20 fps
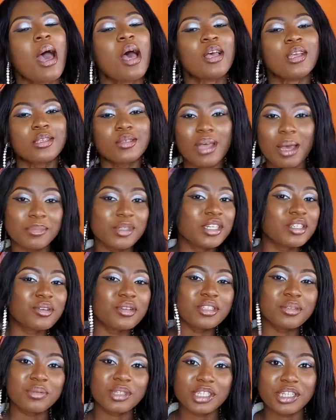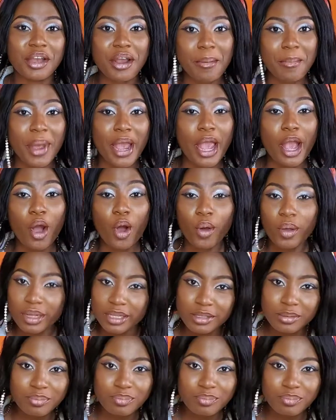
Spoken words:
so I'm just going to be sharing my own